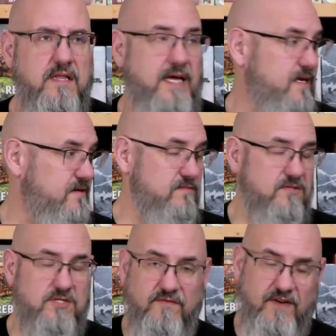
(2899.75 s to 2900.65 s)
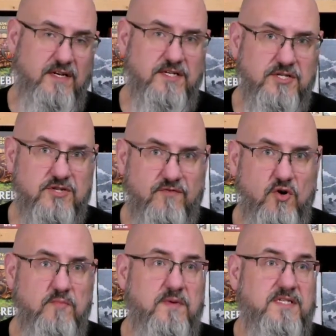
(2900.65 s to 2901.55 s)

like Foundations of Rome,